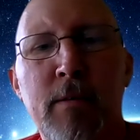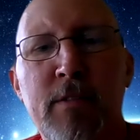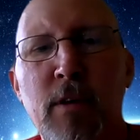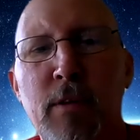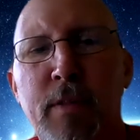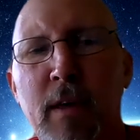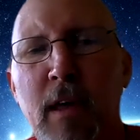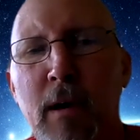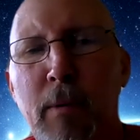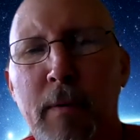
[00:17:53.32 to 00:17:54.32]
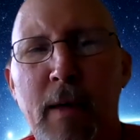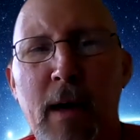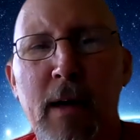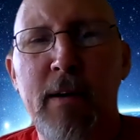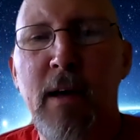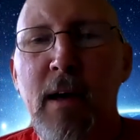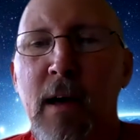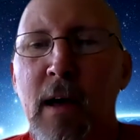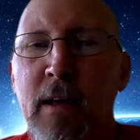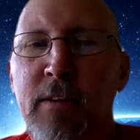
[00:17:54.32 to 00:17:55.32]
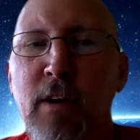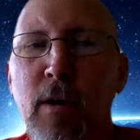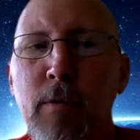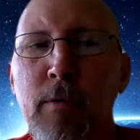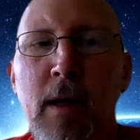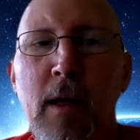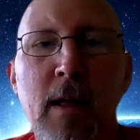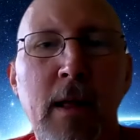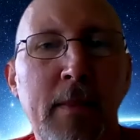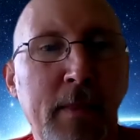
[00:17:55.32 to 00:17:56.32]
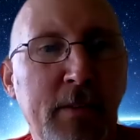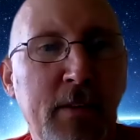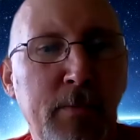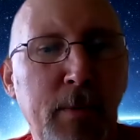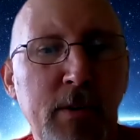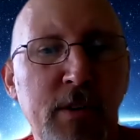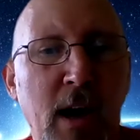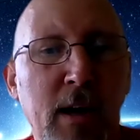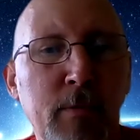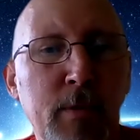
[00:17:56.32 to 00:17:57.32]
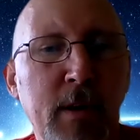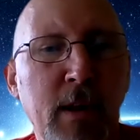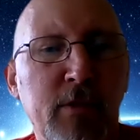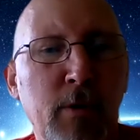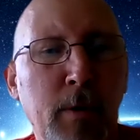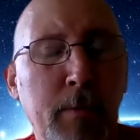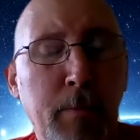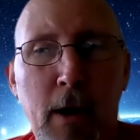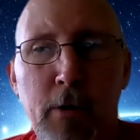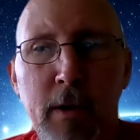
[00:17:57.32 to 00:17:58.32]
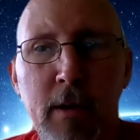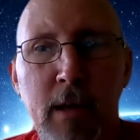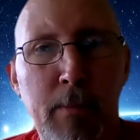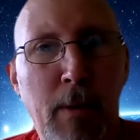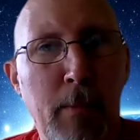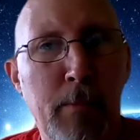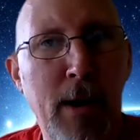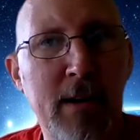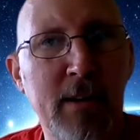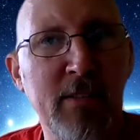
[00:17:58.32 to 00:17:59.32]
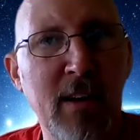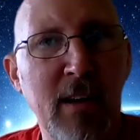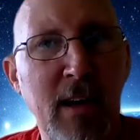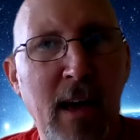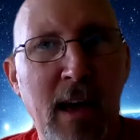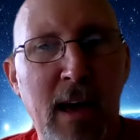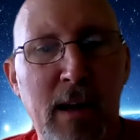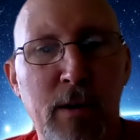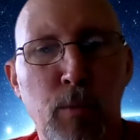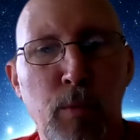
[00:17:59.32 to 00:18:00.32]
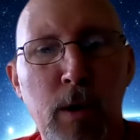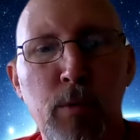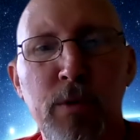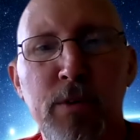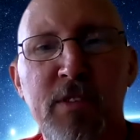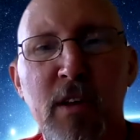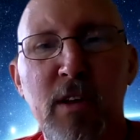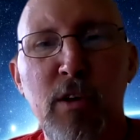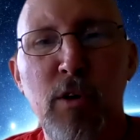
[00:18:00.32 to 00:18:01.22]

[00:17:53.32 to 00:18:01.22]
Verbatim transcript: still thinking about that. So this has been John with Desert Pottery. Keep on practicing, and we will see